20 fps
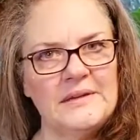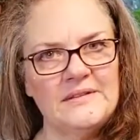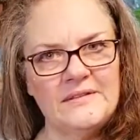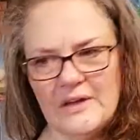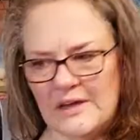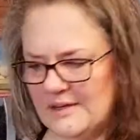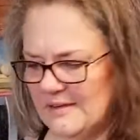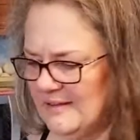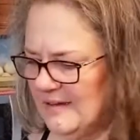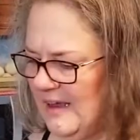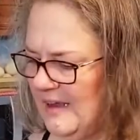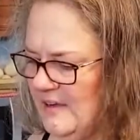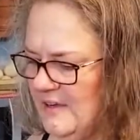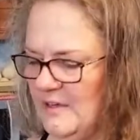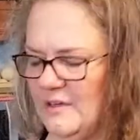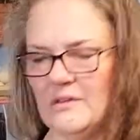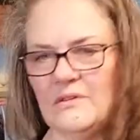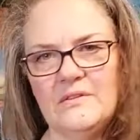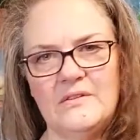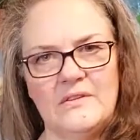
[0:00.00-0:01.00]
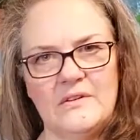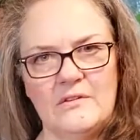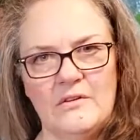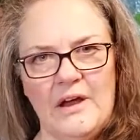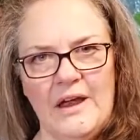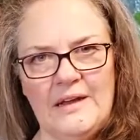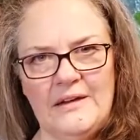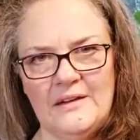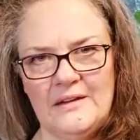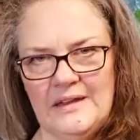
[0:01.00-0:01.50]
So I decided to use the
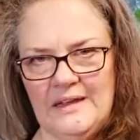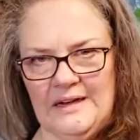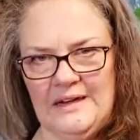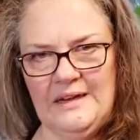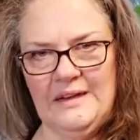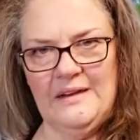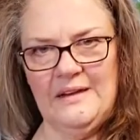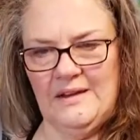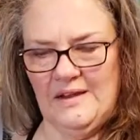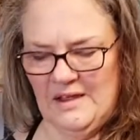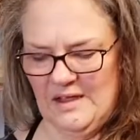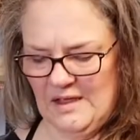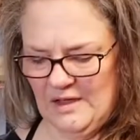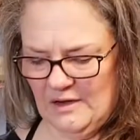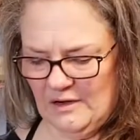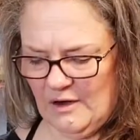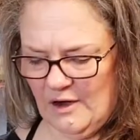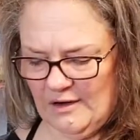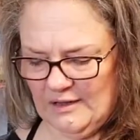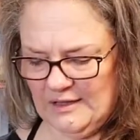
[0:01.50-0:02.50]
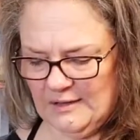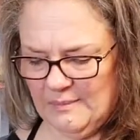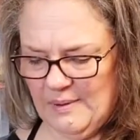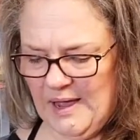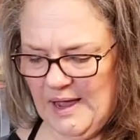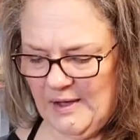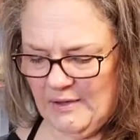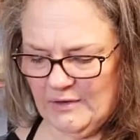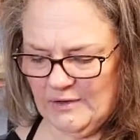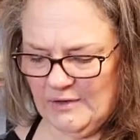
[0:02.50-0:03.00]
granulated garlic
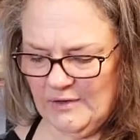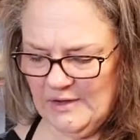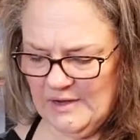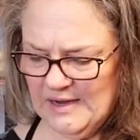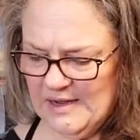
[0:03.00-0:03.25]
powder.